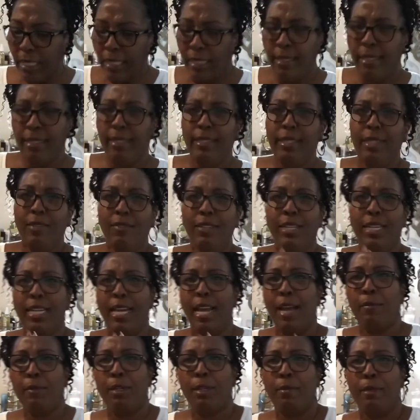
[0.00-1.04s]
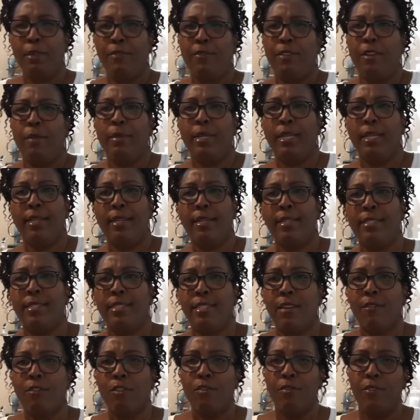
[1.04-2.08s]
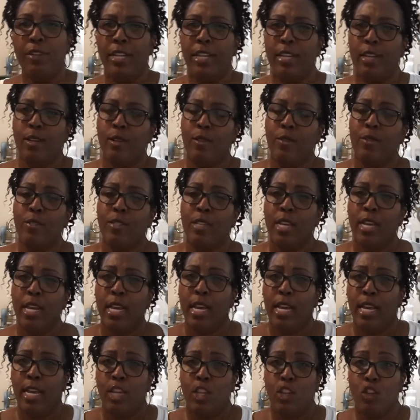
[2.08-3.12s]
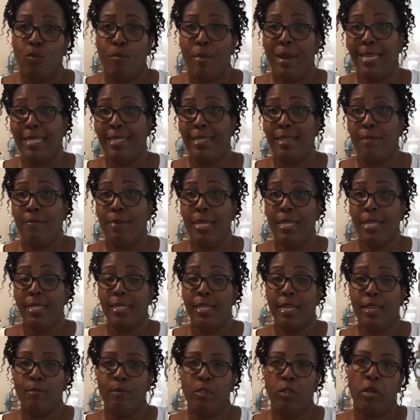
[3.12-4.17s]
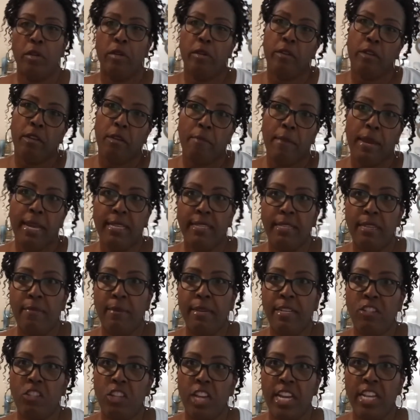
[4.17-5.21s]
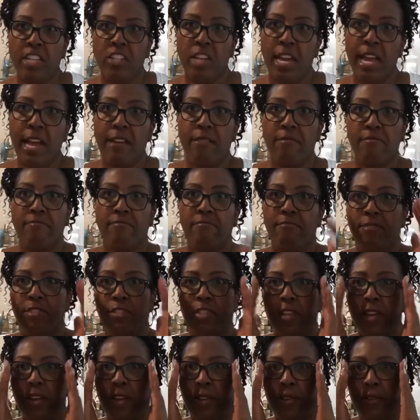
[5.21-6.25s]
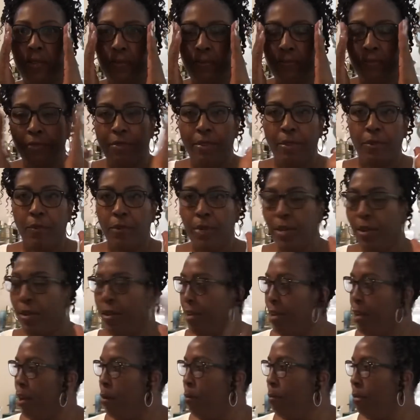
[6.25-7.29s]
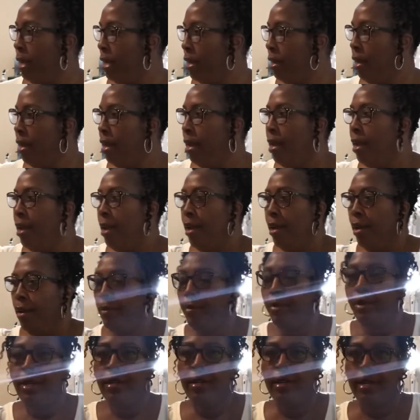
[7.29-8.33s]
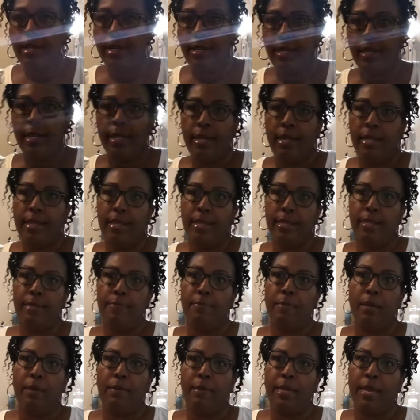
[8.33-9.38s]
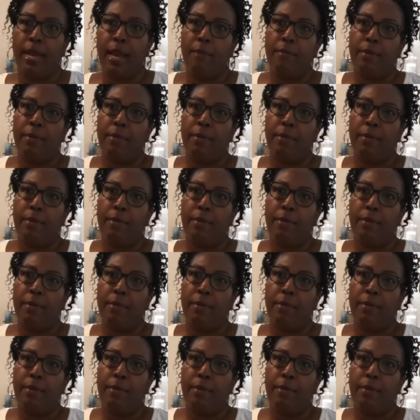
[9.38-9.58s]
this evening, I'm going to be filming several videos. You may see me in the same shirt. You may see me change out. So we don't know, but we're gonna clean this bubby out